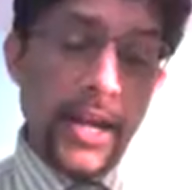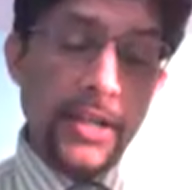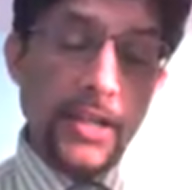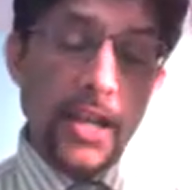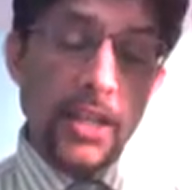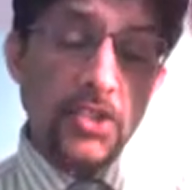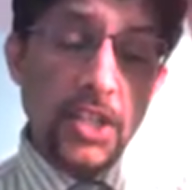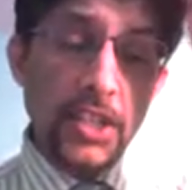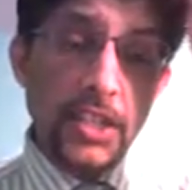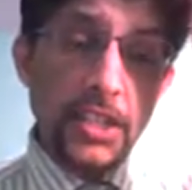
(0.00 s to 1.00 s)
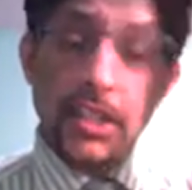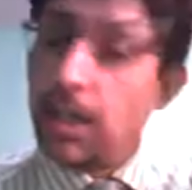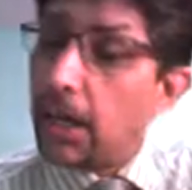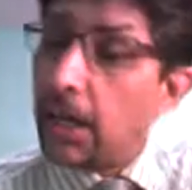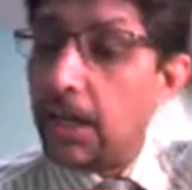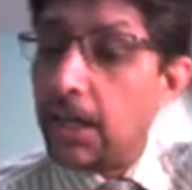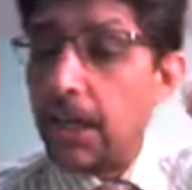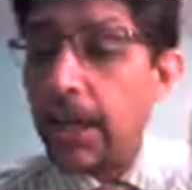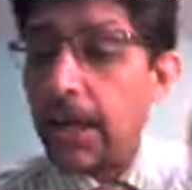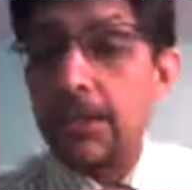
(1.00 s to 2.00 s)
And Azhar Ali
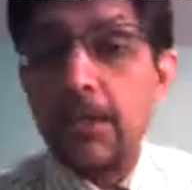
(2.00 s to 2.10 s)
and